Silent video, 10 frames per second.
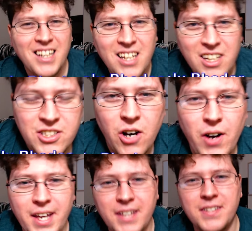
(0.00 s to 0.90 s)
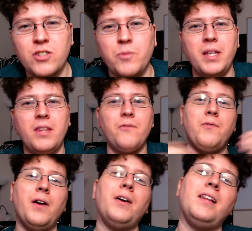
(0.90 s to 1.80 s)
So I guess this will be the
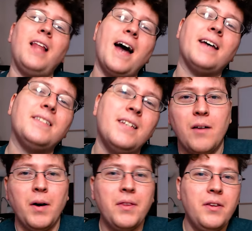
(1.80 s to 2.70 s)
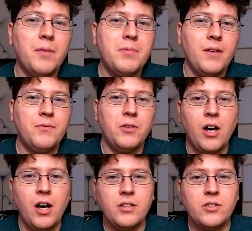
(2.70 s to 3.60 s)
very last monthly update
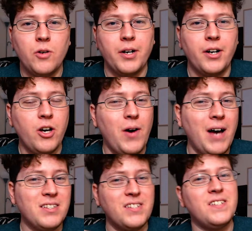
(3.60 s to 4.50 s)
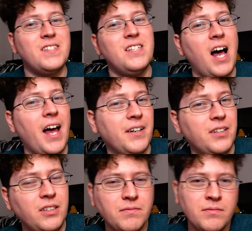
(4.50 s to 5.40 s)
vlog, so we're gonna go out in
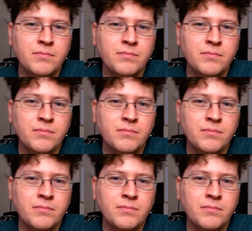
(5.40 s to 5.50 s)
style.